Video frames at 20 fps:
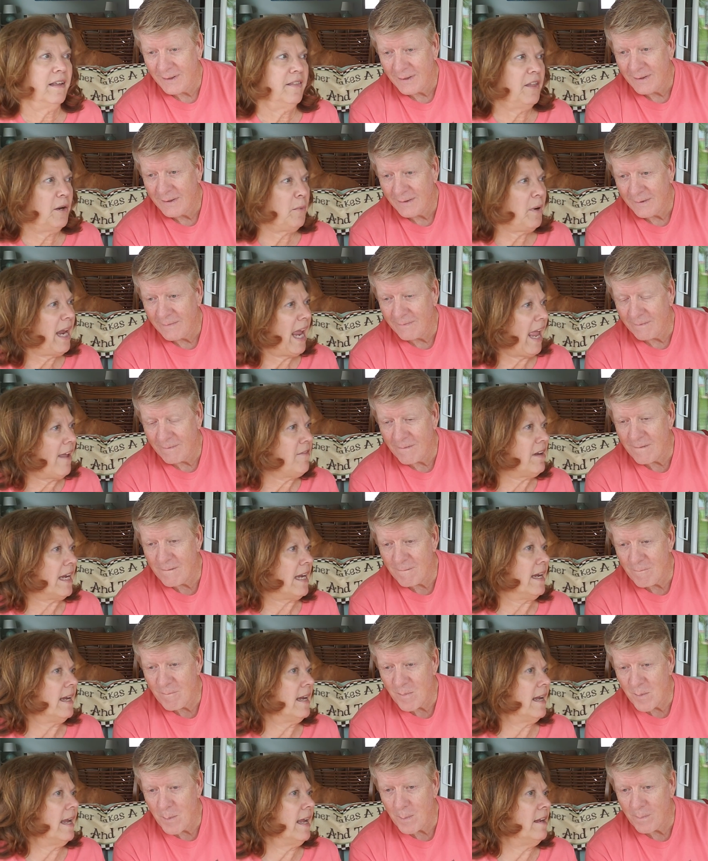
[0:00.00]
Speaker 1: they were heavy.
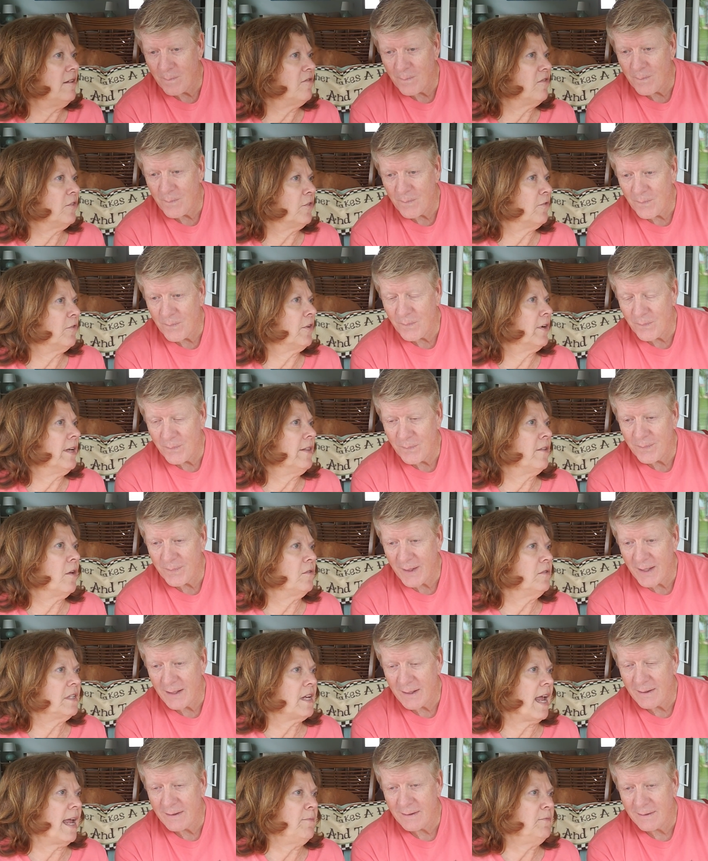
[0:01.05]
And during
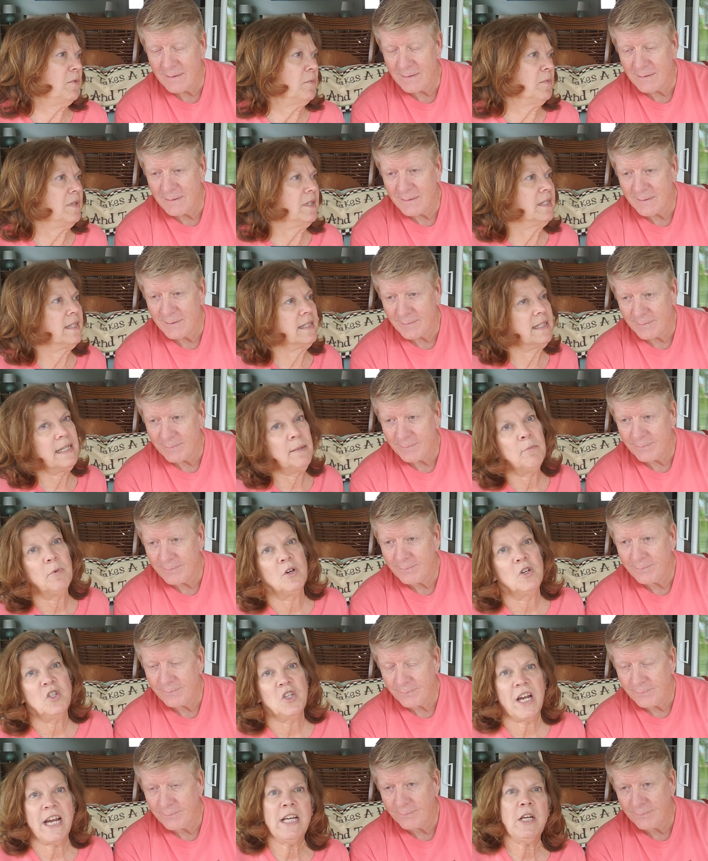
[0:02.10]
those times, when it was December
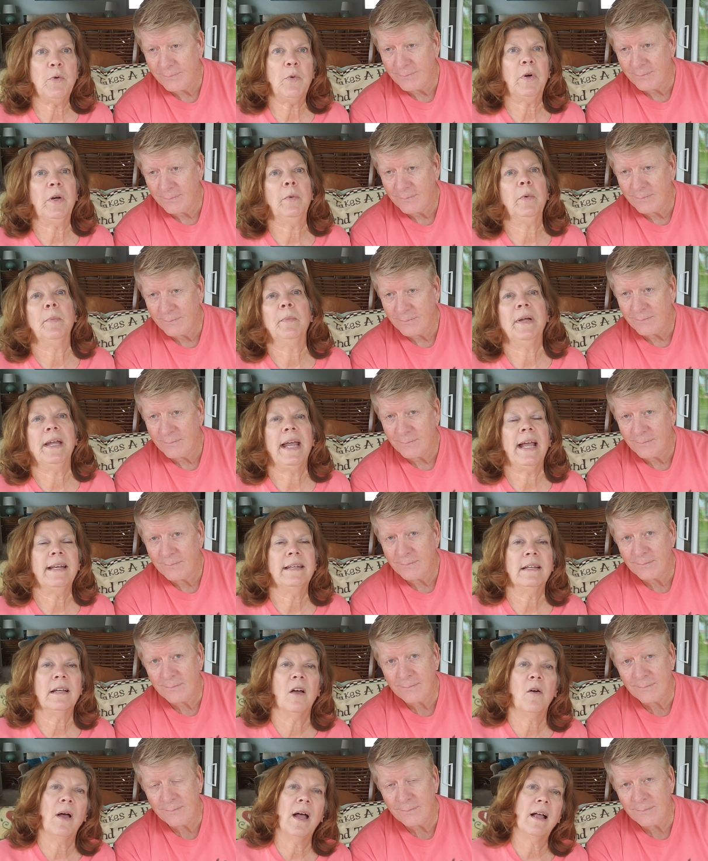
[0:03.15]
and January, when we had
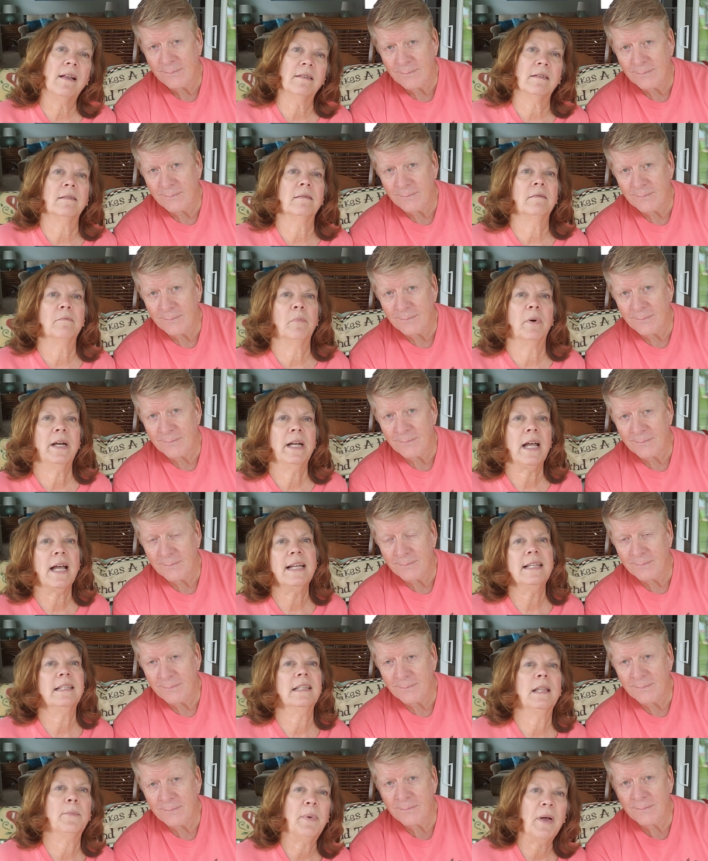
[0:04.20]
to go out and break
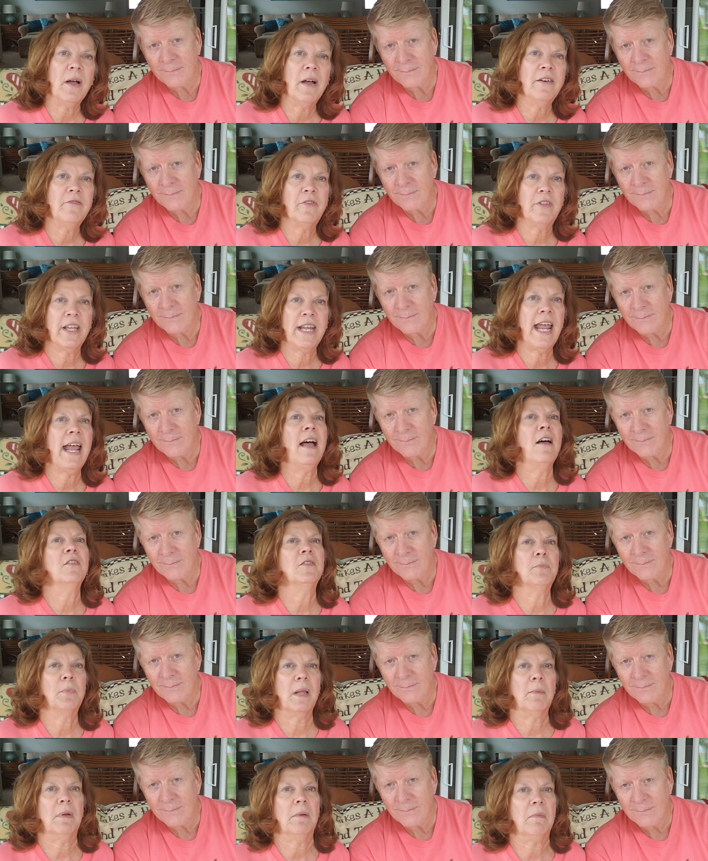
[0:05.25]
ice at the pond for the cows,
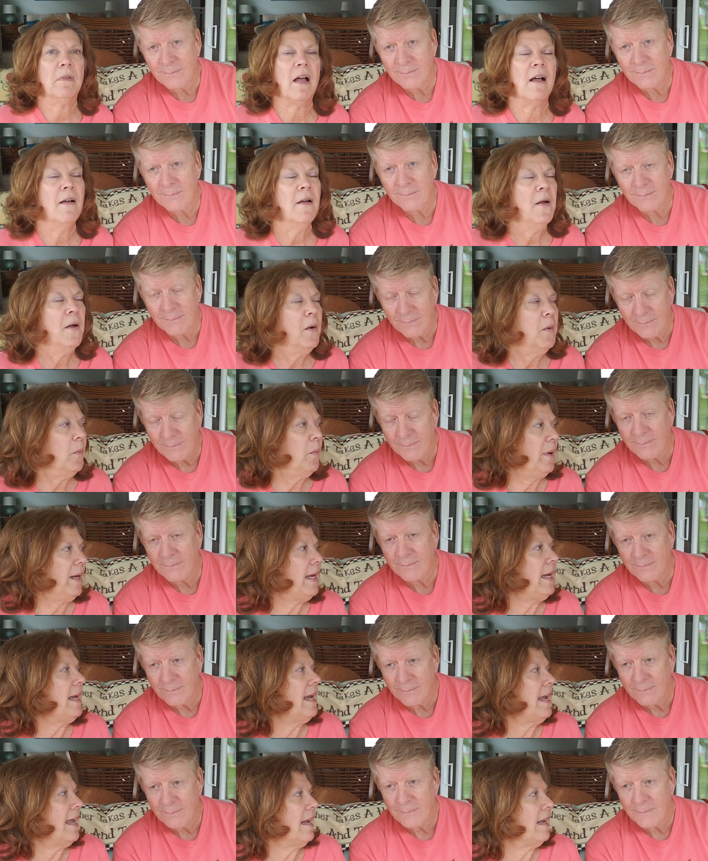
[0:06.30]
blah, blah, blah,
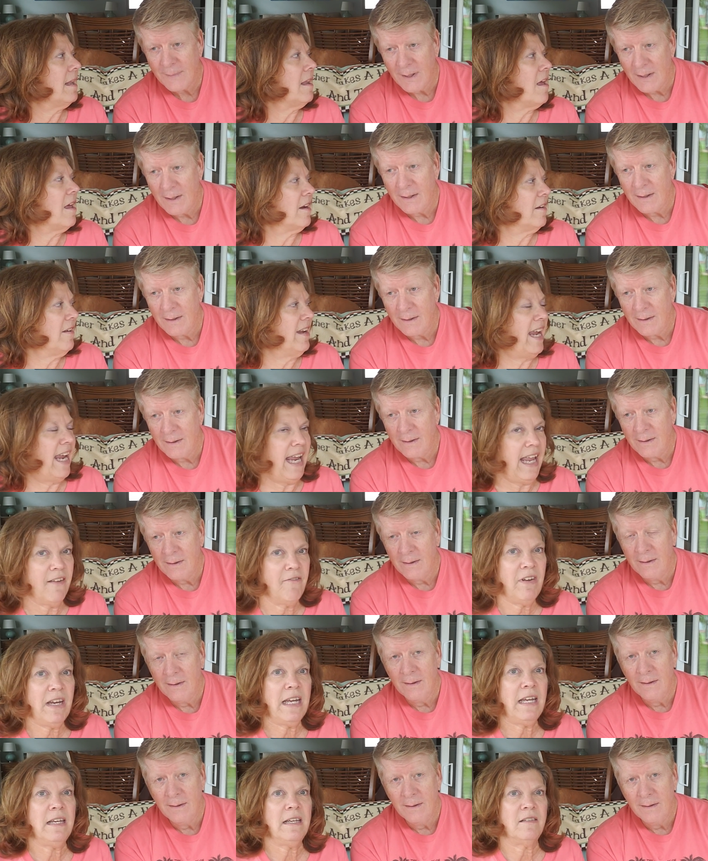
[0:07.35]
we had a lot of
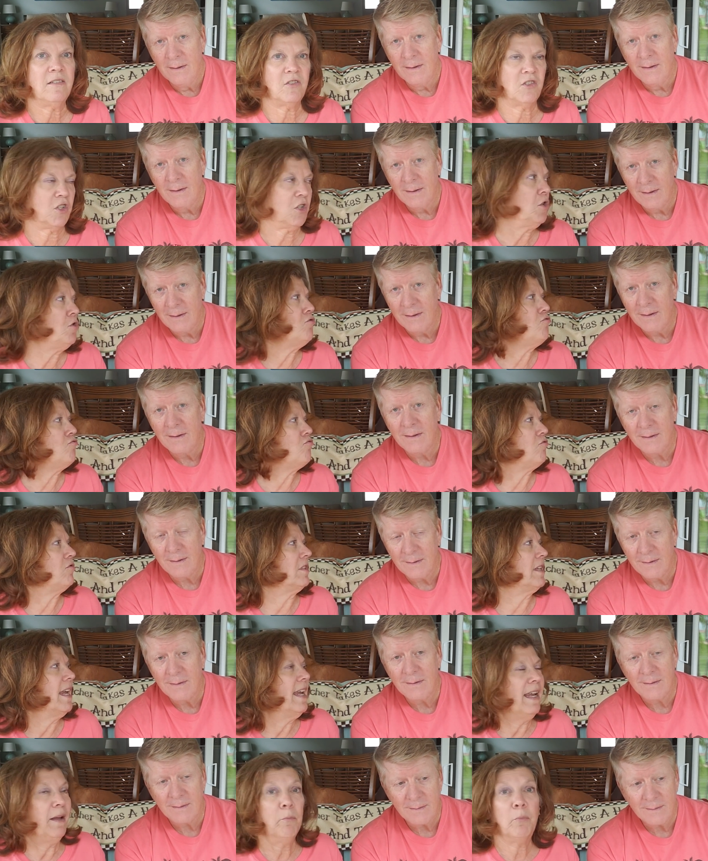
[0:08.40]
heavy shoes.
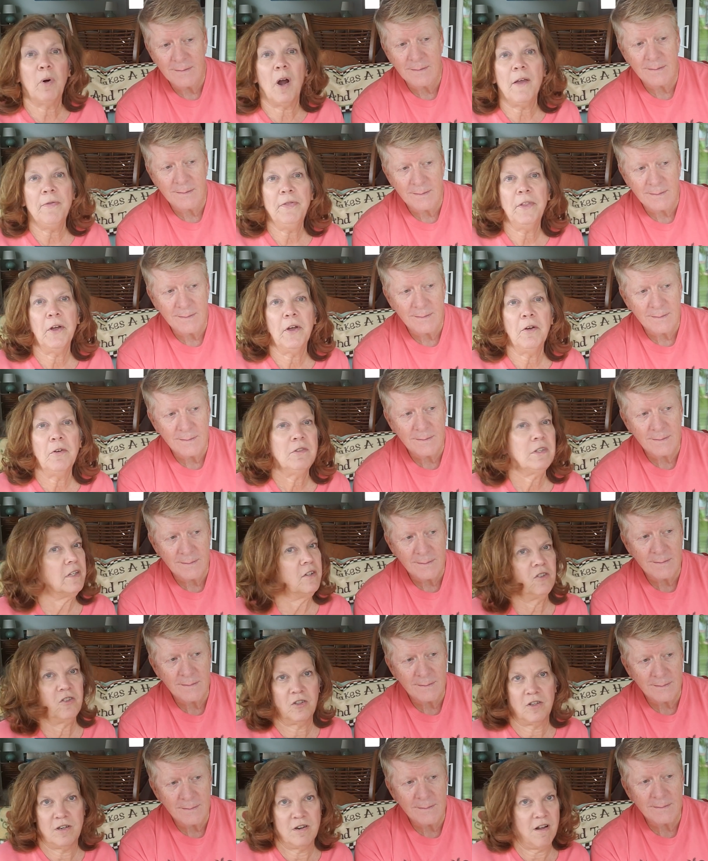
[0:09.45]
Brought those,
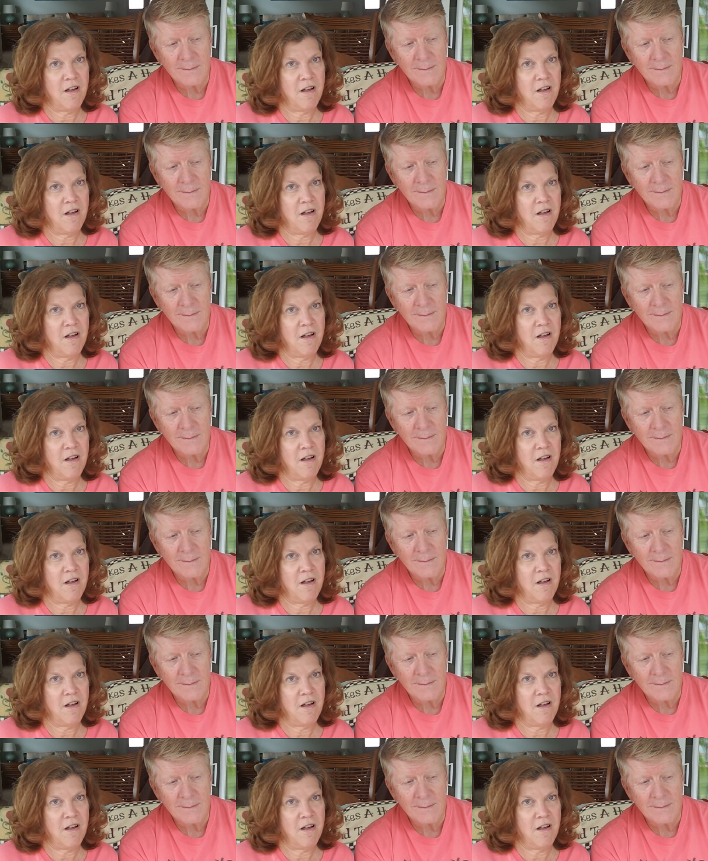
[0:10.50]
should